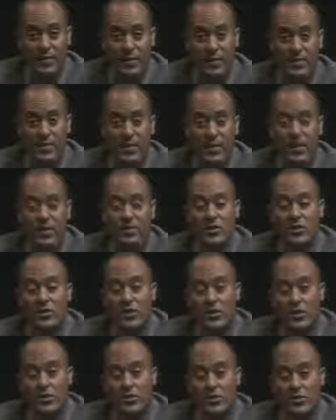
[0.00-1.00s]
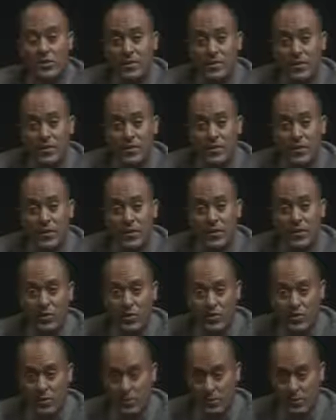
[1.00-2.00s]
International Conference on
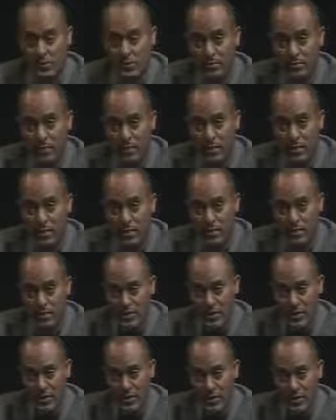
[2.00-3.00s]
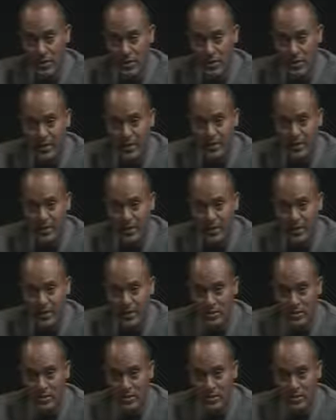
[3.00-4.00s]
Federalism. But what are the
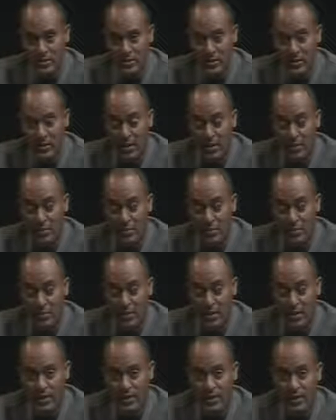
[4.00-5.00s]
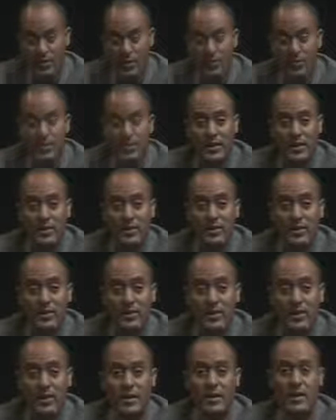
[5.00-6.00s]
expectations? My guest today,
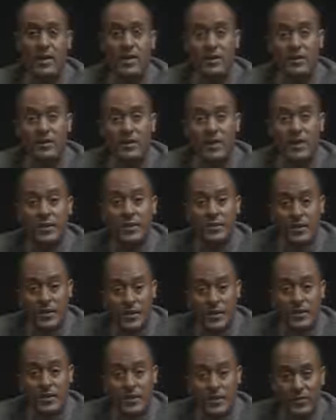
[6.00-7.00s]
Taddesse, is the Executive